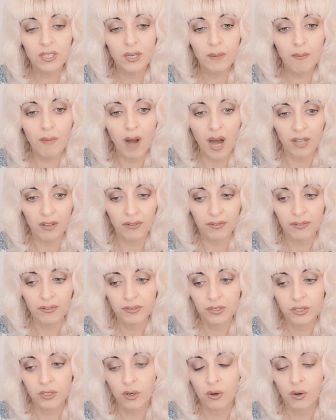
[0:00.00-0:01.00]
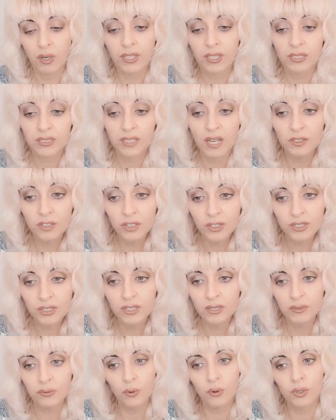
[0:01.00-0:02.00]
a month. So I guess
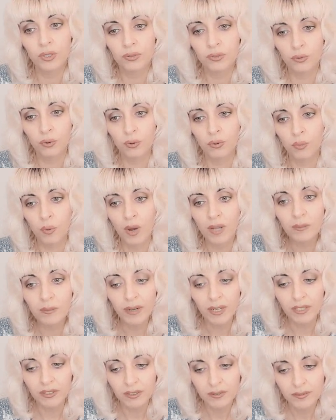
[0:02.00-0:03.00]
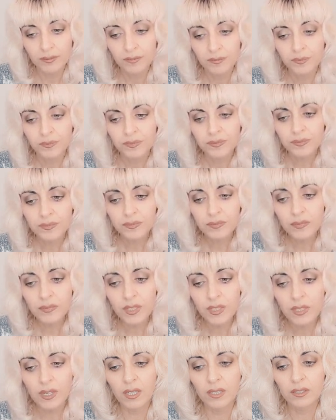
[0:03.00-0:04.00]
164 is for one bed
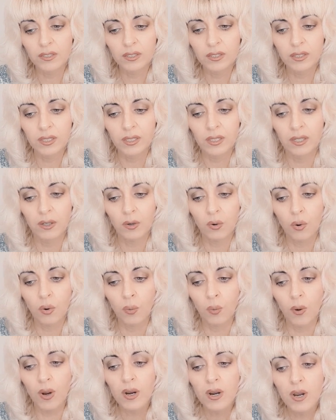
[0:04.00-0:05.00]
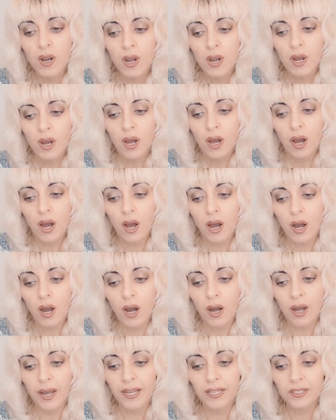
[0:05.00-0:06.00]
and over.
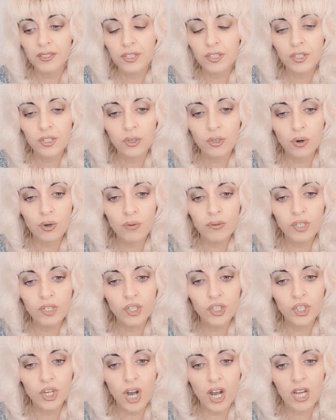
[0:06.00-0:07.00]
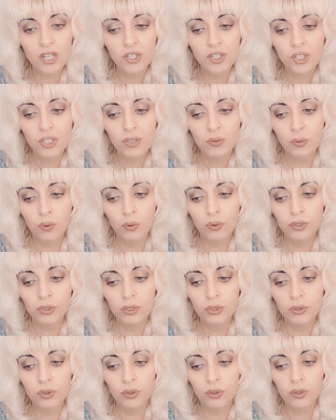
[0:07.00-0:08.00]
And the service charge
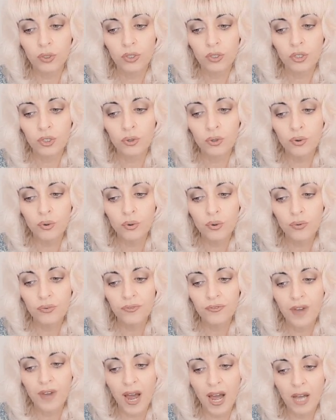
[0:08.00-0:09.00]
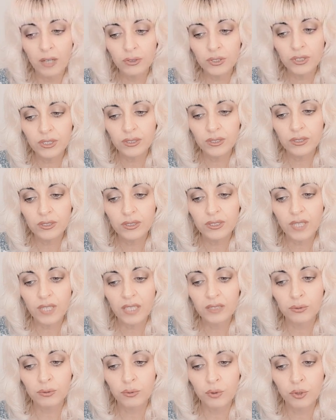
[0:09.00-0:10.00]
also 2,000,
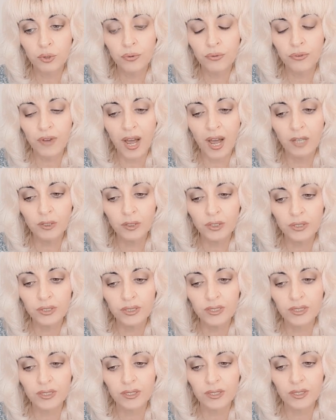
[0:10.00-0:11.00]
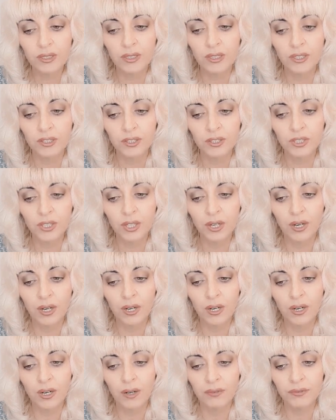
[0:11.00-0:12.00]
starts from 2,000, and
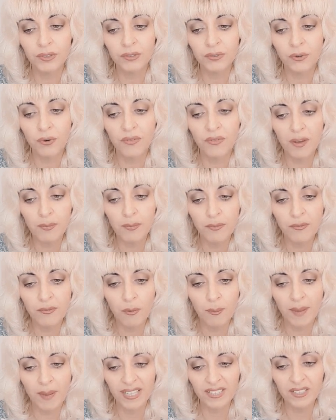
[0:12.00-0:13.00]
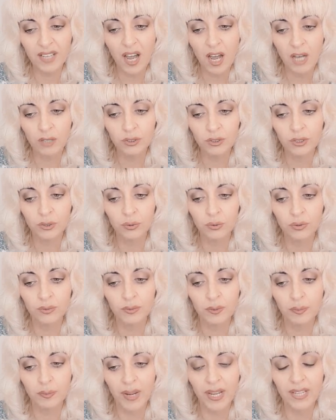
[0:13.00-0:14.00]
I think for penthouse you will
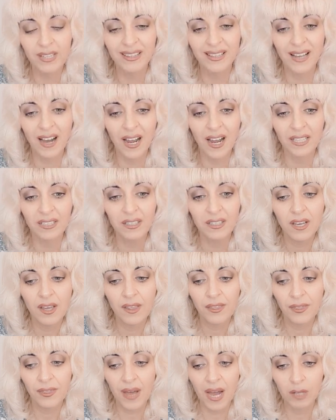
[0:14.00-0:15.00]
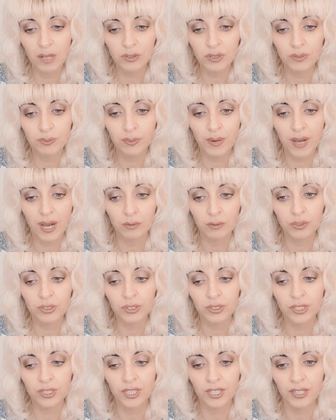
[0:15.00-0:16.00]
be paying £9,000
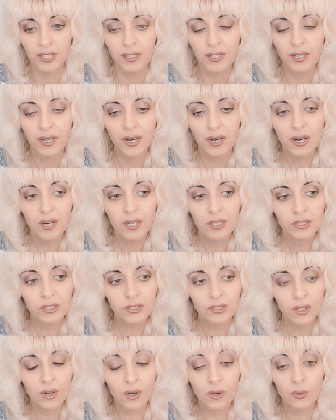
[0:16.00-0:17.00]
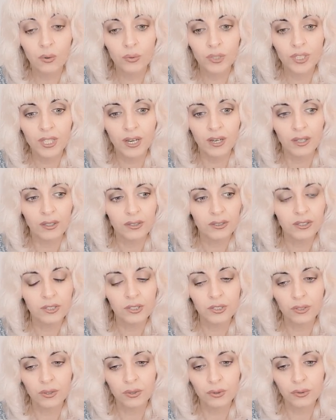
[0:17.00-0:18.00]
a year. So yeah, the
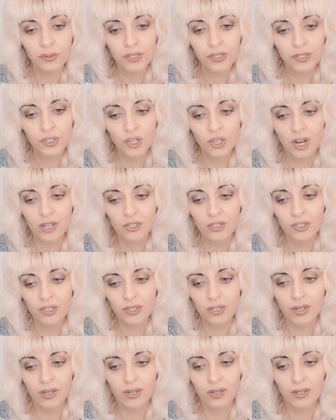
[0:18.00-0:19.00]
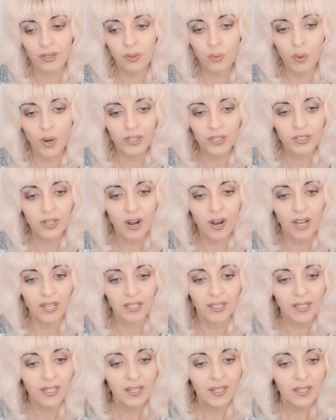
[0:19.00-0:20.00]
service charges are quite high.
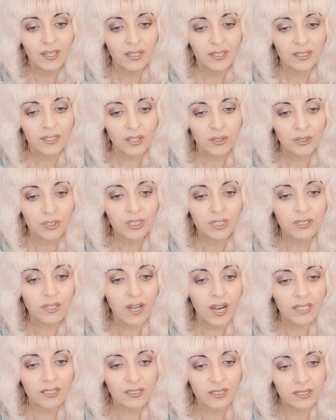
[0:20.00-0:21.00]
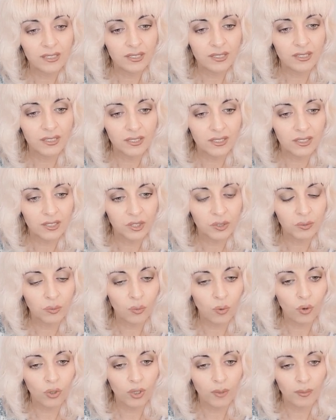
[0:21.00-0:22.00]
So you see, guys, this is the
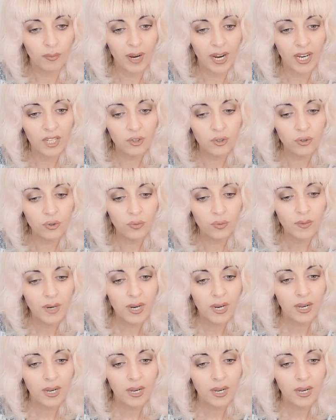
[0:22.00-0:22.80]
smaller bedroom,